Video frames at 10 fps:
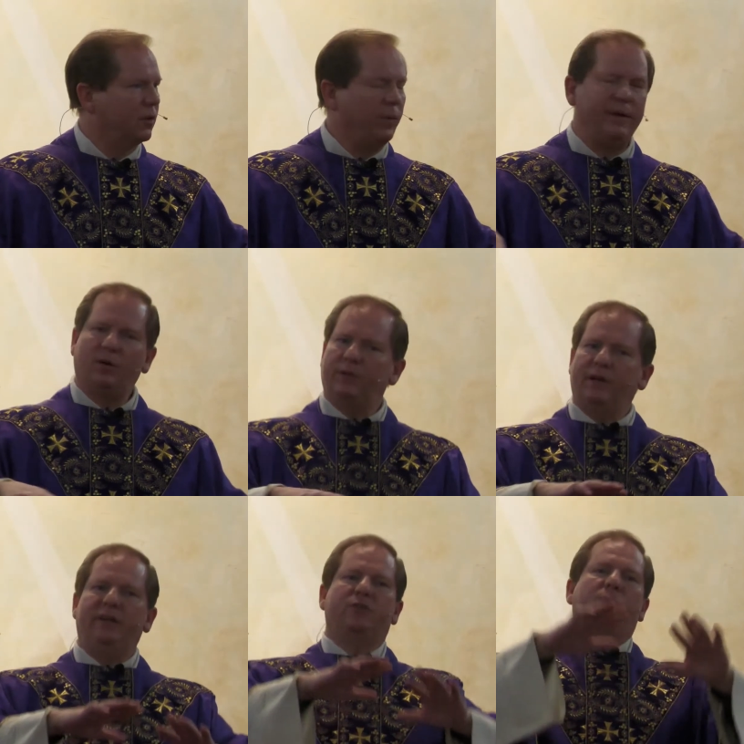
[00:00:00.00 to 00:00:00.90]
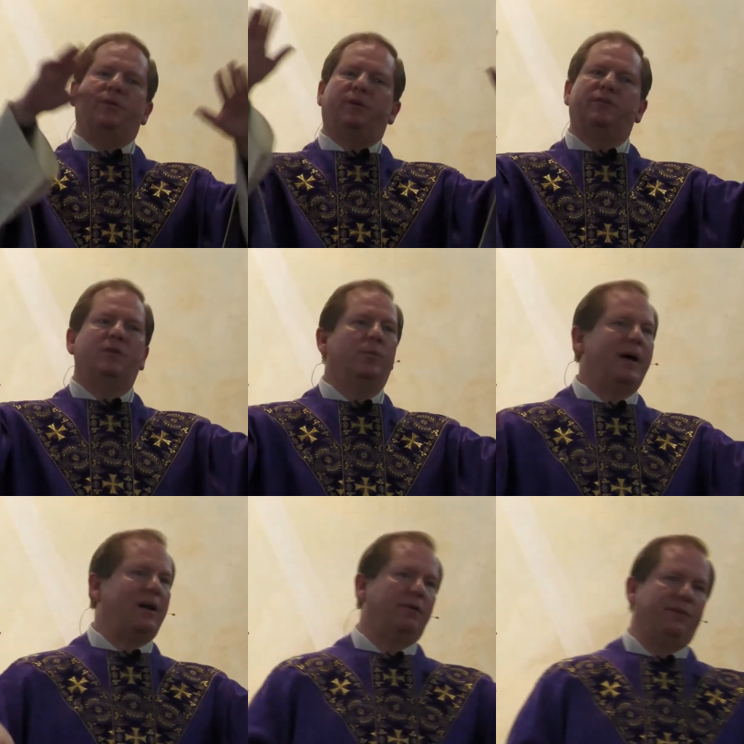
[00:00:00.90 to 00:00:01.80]
We know that he's with us no
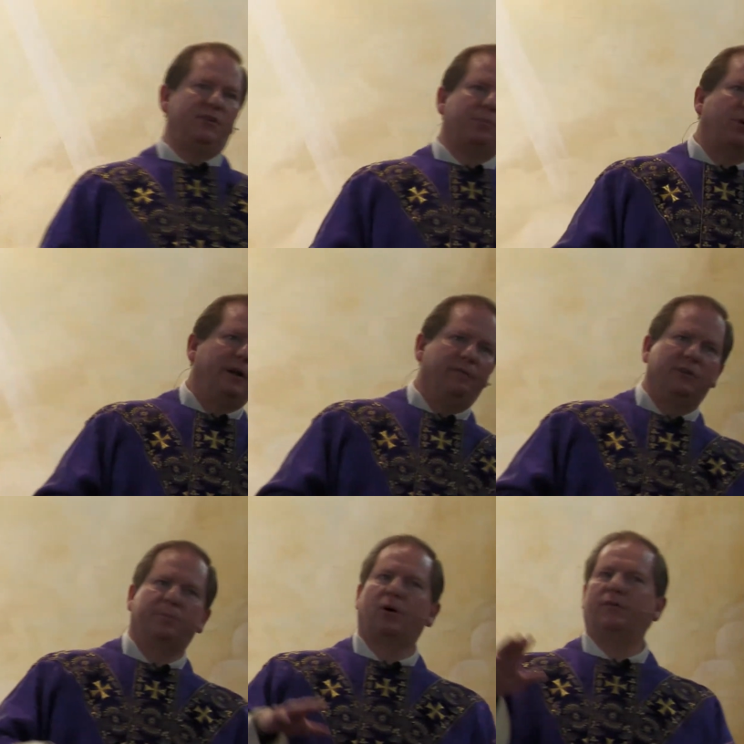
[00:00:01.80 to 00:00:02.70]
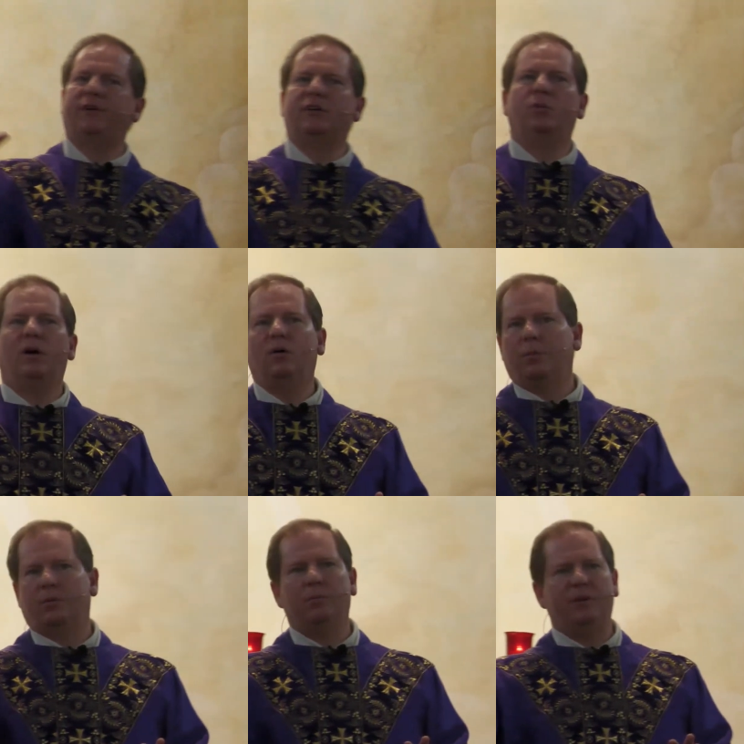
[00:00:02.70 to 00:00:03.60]
matter if it's perfect will or
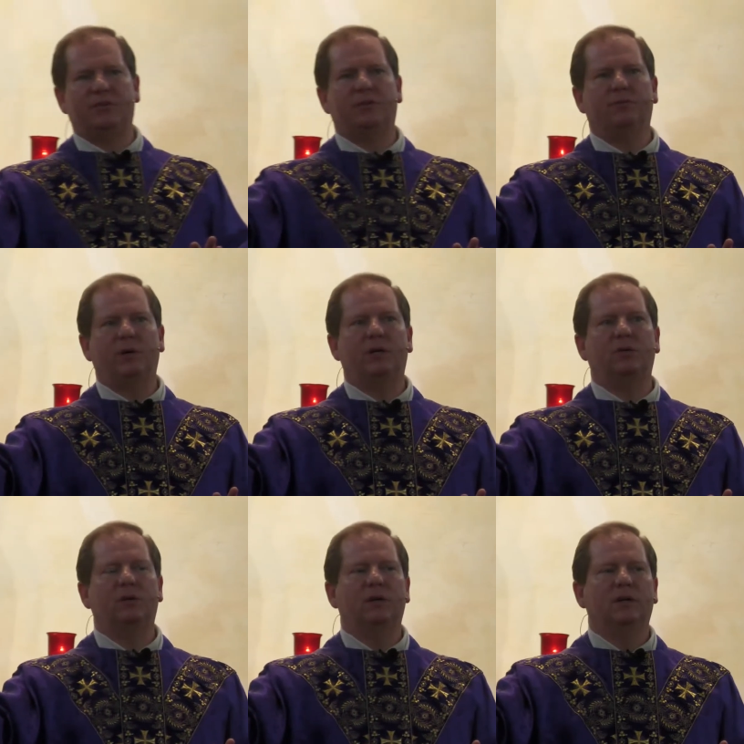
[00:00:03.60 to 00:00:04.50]
permissive will,